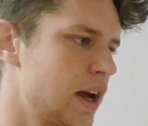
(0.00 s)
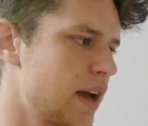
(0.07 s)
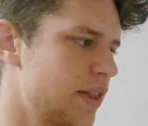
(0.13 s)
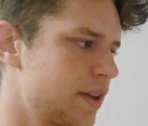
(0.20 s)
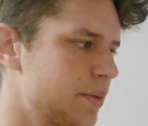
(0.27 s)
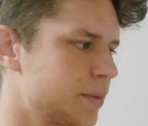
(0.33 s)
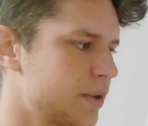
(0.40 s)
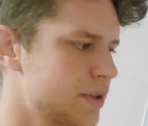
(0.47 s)
And
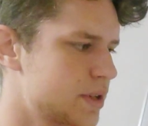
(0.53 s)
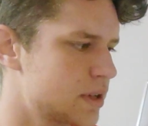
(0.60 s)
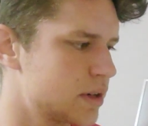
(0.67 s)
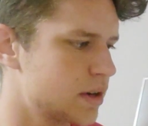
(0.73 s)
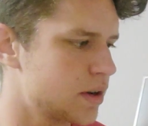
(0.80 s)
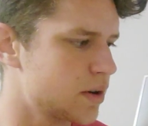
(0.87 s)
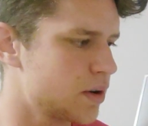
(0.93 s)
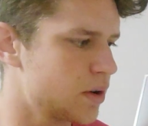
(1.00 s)
then it wants to
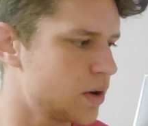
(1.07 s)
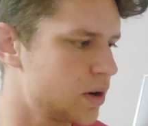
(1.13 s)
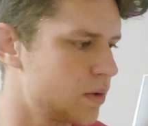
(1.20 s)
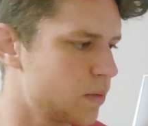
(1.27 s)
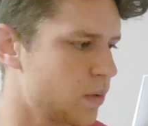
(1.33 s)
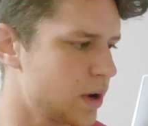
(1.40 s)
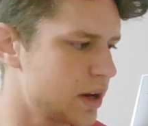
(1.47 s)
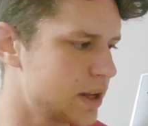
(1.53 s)
know
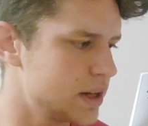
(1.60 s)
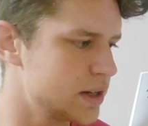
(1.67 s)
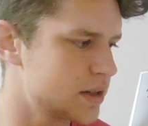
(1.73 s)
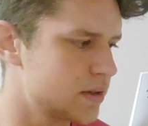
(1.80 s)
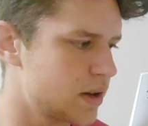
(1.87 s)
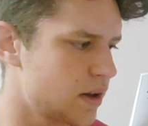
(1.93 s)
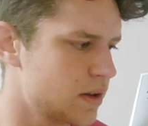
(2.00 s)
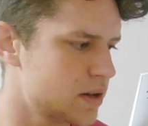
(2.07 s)
what
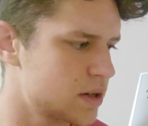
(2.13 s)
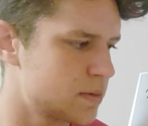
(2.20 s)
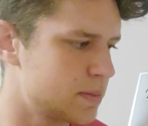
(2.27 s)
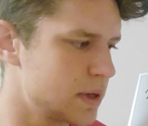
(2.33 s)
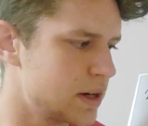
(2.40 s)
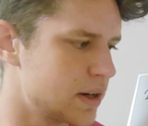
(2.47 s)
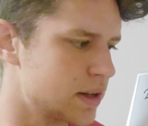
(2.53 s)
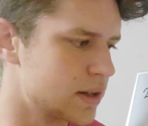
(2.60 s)
his
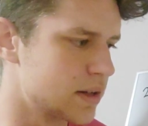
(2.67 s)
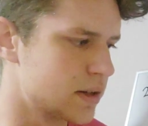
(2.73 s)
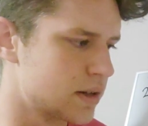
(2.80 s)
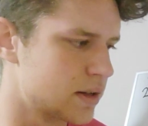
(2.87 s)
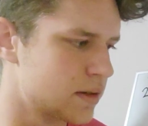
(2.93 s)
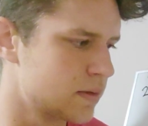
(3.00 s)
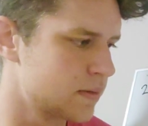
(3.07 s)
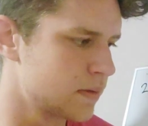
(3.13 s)
speed is